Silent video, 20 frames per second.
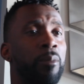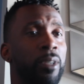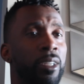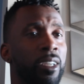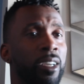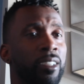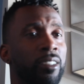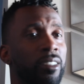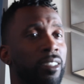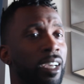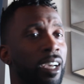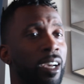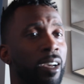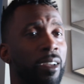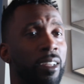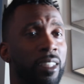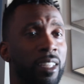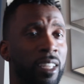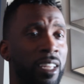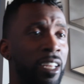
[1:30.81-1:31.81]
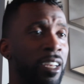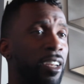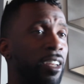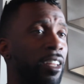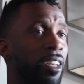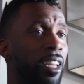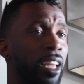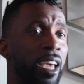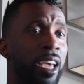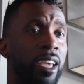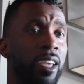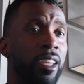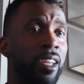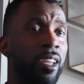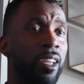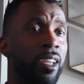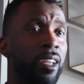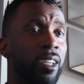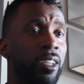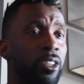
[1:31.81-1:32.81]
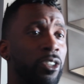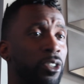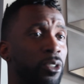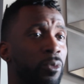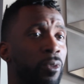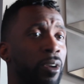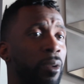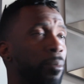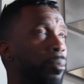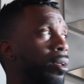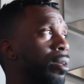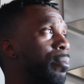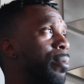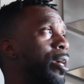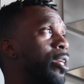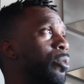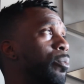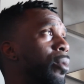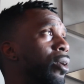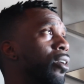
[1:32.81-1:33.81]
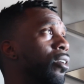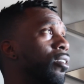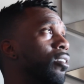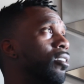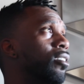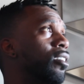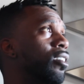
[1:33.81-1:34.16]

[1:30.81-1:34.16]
Because at the end of the day, just want to play baseball,